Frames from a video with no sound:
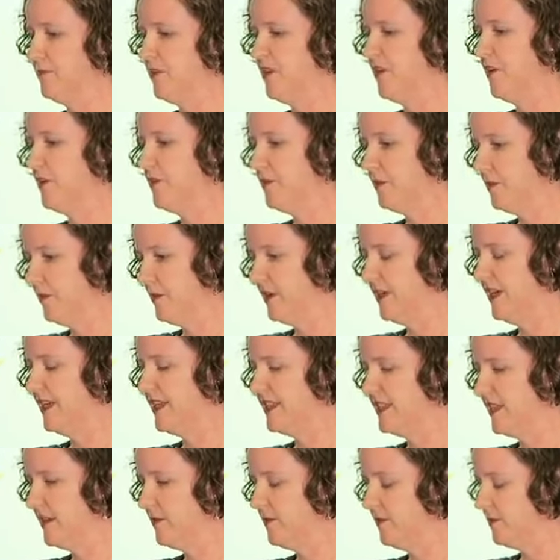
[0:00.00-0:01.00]
we go through a
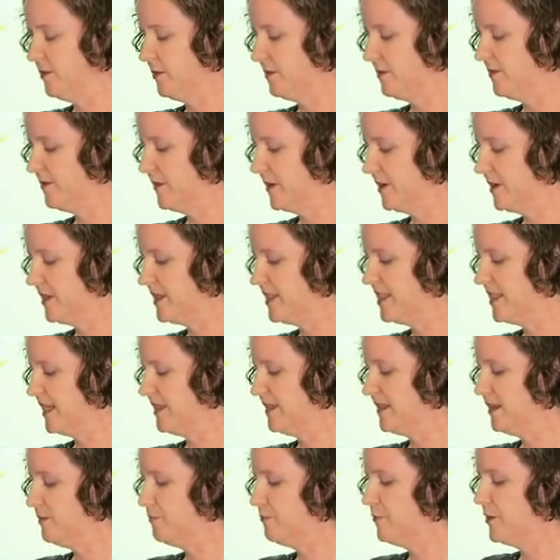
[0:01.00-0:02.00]
consent form first,
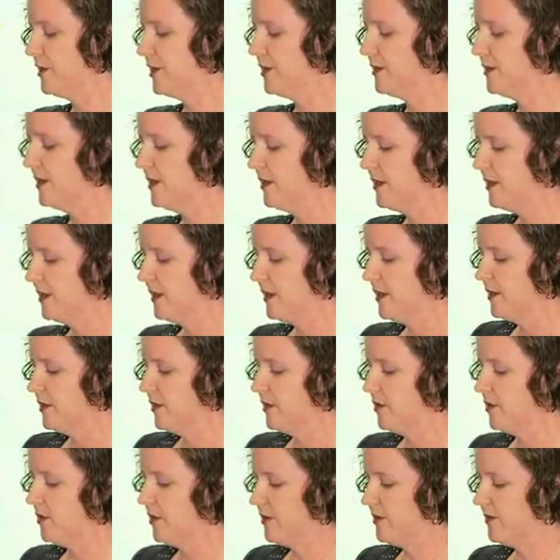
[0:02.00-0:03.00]
and then we
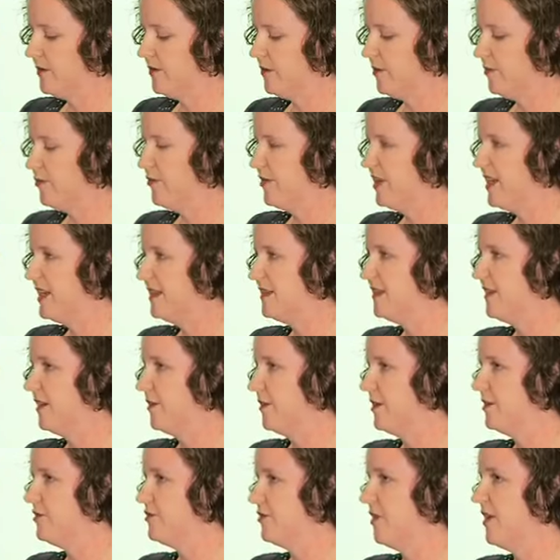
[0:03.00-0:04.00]
go through a pretty
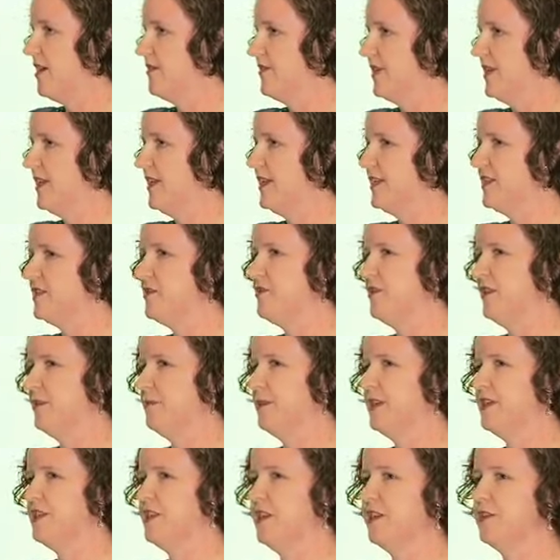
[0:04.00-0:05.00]
thorough driving history,
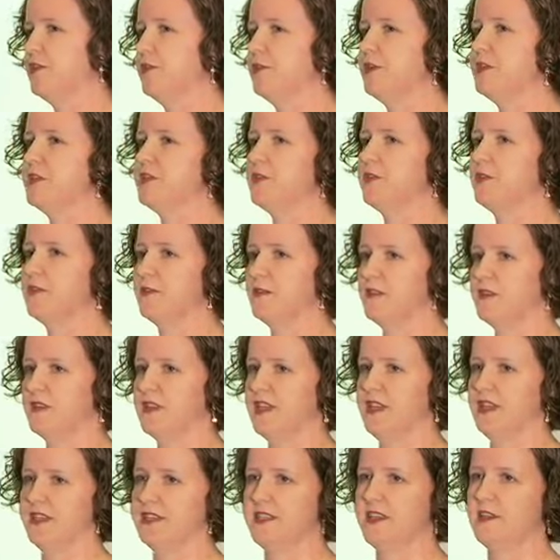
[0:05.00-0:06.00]
which includes all of the
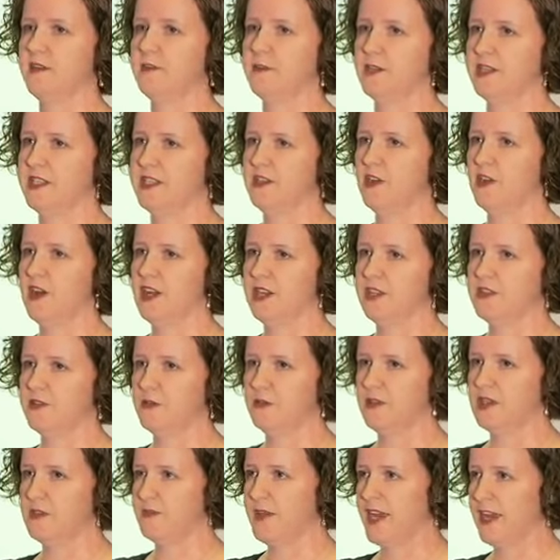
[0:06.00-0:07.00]
things that Chris Kint
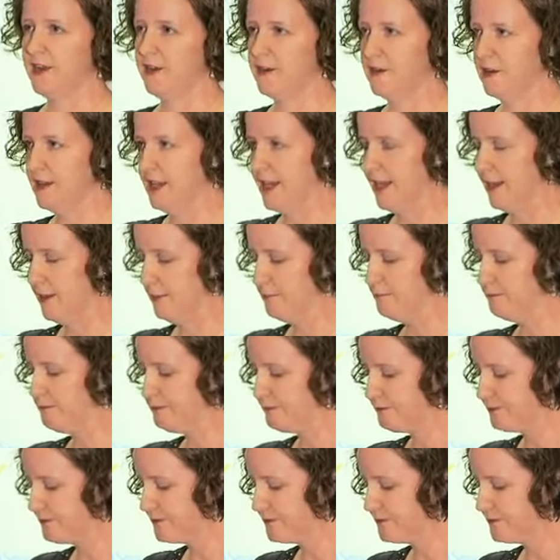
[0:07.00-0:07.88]
talked about earlier.